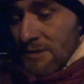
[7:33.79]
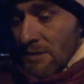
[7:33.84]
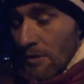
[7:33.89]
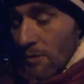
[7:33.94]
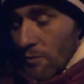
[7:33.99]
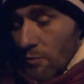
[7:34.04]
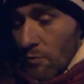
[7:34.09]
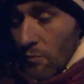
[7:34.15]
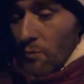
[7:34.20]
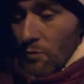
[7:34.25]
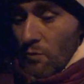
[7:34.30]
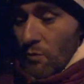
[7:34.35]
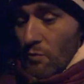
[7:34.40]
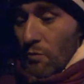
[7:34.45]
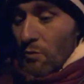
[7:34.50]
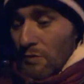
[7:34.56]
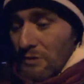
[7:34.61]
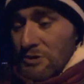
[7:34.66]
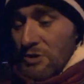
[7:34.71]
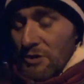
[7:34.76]
So
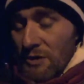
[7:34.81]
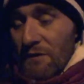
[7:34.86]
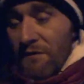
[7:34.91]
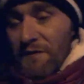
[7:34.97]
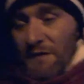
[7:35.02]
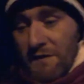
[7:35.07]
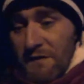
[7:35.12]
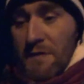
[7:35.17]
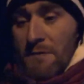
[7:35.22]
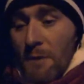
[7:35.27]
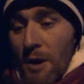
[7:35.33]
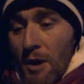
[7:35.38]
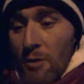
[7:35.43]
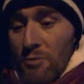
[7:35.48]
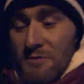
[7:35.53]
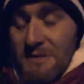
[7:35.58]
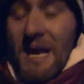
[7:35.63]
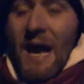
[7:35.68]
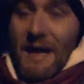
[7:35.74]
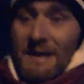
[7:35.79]
we took the
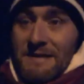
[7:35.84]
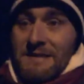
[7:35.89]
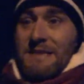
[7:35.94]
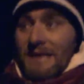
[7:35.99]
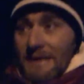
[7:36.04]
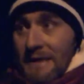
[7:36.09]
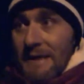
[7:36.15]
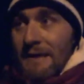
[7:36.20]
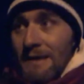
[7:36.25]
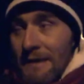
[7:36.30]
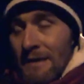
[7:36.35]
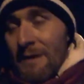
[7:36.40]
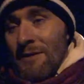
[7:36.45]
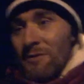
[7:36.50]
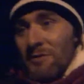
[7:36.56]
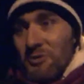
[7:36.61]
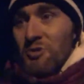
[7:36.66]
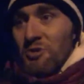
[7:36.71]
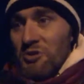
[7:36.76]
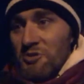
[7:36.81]
50-mile taxi,
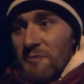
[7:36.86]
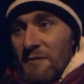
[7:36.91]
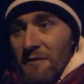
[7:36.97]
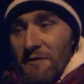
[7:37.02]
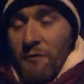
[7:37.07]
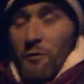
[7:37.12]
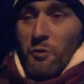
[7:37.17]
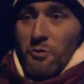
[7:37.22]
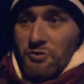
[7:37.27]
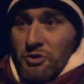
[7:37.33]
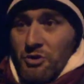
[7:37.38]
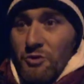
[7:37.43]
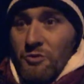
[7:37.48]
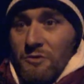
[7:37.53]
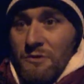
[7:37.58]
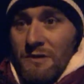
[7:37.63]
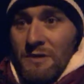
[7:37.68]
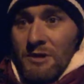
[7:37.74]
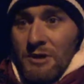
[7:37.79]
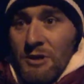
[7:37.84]
which cost me a
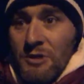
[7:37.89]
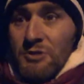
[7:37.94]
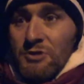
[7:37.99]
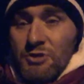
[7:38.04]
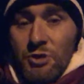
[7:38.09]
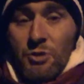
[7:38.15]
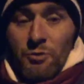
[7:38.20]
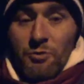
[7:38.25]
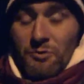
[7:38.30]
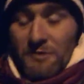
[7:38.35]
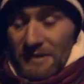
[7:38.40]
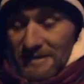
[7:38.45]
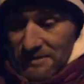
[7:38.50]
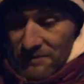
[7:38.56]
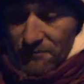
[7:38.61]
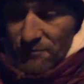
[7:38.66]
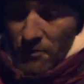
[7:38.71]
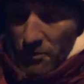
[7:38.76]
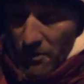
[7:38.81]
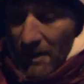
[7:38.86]
fortune, to
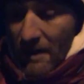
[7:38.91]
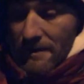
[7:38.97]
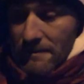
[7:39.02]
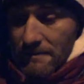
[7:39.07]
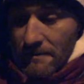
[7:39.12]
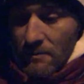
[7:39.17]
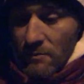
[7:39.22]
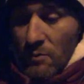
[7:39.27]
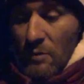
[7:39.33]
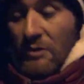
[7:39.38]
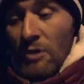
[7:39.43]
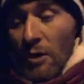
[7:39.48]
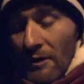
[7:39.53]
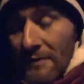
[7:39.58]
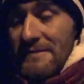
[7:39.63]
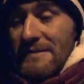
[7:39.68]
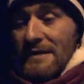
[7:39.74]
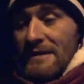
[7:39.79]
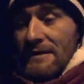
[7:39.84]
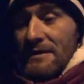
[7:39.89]
this Rouen. We
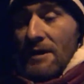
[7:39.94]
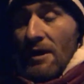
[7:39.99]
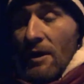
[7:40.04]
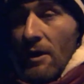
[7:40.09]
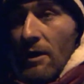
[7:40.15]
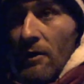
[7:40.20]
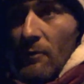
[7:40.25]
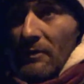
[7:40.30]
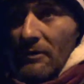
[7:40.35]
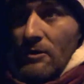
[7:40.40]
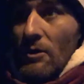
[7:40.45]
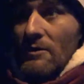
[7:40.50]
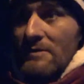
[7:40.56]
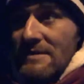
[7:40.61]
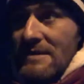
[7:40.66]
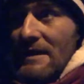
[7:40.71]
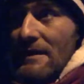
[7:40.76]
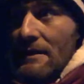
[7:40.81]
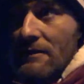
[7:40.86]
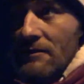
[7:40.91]
got to
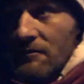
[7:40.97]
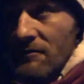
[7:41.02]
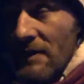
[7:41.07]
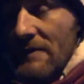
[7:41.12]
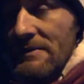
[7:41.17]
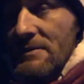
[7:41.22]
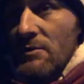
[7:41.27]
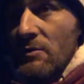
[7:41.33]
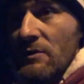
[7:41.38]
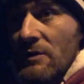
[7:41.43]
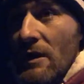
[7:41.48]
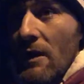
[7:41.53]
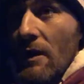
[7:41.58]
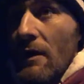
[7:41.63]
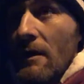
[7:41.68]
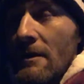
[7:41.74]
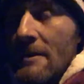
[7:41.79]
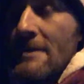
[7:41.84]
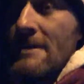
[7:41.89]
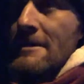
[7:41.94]
the rental
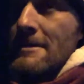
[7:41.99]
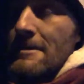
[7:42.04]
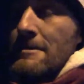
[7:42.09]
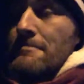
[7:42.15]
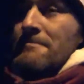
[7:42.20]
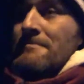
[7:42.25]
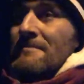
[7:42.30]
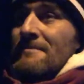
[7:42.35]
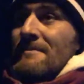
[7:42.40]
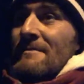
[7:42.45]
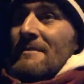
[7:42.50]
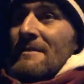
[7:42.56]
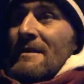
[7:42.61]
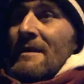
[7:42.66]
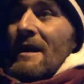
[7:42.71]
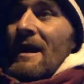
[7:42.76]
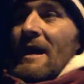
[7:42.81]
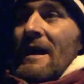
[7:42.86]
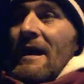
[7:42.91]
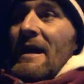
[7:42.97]
car.
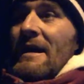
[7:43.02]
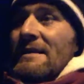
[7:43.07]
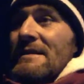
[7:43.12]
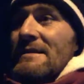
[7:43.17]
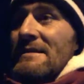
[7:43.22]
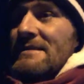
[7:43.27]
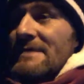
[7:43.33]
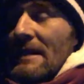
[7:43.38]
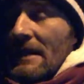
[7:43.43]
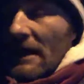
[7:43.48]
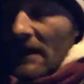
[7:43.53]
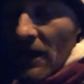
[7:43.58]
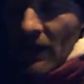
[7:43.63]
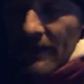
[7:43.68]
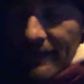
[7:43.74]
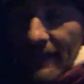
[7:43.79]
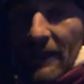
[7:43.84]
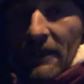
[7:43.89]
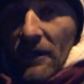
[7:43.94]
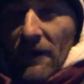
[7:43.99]
And
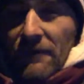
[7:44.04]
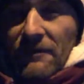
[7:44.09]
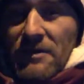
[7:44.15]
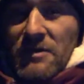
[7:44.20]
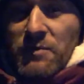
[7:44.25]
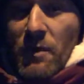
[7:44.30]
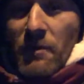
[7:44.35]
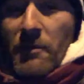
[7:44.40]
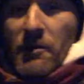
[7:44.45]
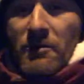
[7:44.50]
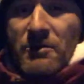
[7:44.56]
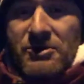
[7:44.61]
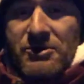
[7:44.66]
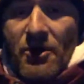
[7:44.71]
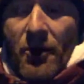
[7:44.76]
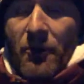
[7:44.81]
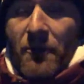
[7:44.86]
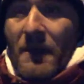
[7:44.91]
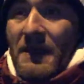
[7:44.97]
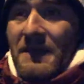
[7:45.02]
luckily enough, this woman was
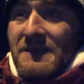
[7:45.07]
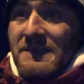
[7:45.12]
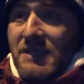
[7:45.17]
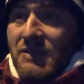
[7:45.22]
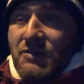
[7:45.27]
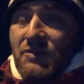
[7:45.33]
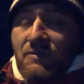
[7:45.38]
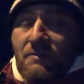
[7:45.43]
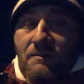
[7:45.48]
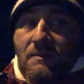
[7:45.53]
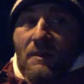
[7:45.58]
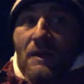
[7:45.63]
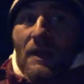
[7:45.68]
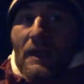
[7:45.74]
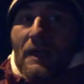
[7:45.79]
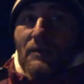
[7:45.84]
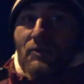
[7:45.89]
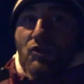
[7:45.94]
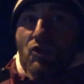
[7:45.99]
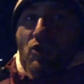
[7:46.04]
so amazing.
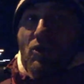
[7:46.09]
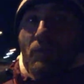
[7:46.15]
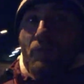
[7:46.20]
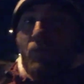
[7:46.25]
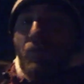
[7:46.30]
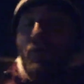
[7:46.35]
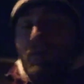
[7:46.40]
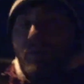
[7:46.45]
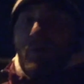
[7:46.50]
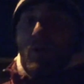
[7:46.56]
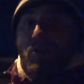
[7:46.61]
And she could pretty